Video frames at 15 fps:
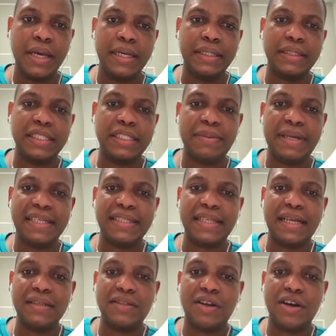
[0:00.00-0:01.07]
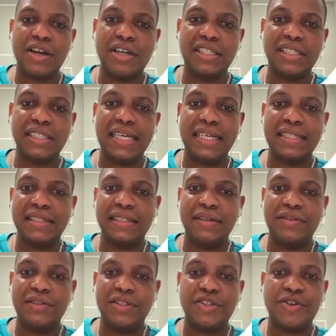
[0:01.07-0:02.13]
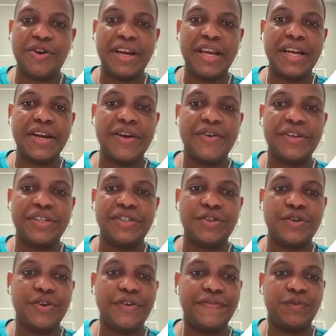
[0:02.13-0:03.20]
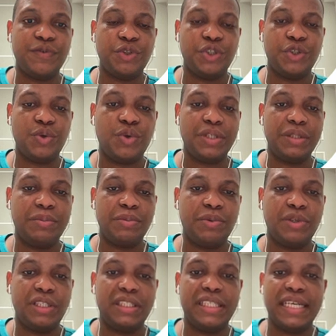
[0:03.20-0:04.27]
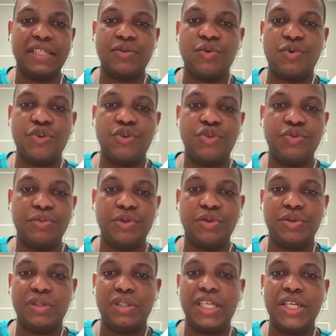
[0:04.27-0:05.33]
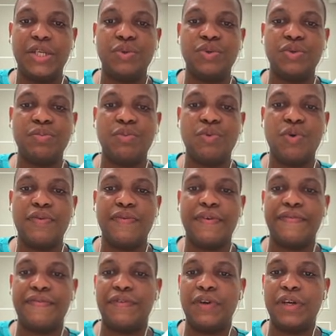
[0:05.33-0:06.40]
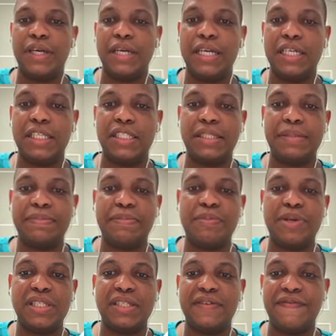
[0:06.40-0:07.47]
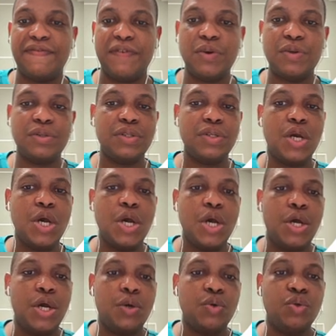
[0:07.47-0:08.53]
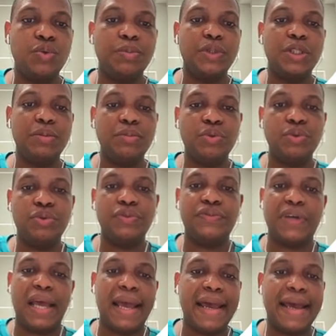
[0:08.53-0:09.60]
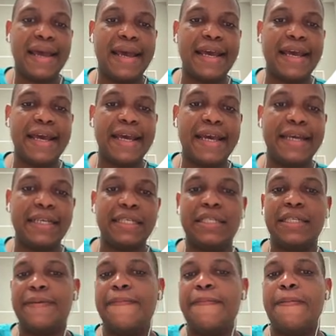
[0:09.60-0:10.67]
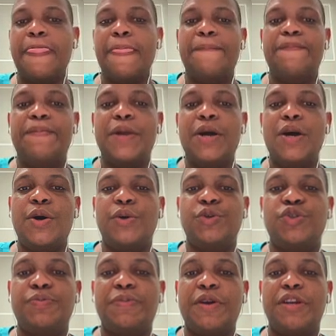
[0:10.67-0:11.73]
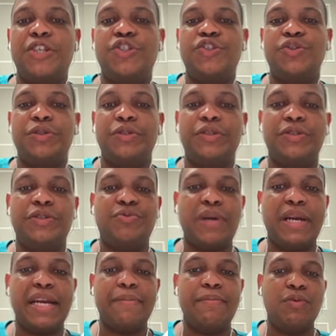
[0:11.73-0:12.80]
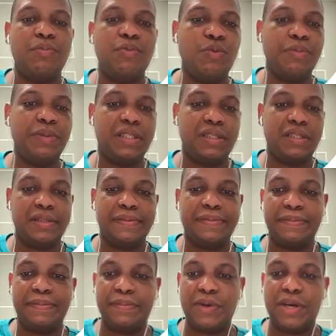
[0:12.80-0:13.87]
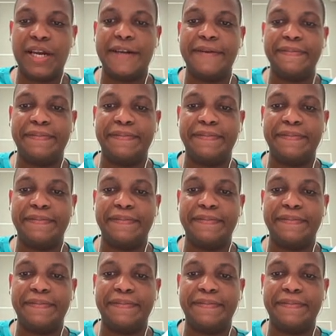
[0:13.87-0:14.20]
Display styles are largest text on the screen, reserved for short important text or numerals. They use more of a expressive font. Uber, Move, and use primarily during brandable moments, right?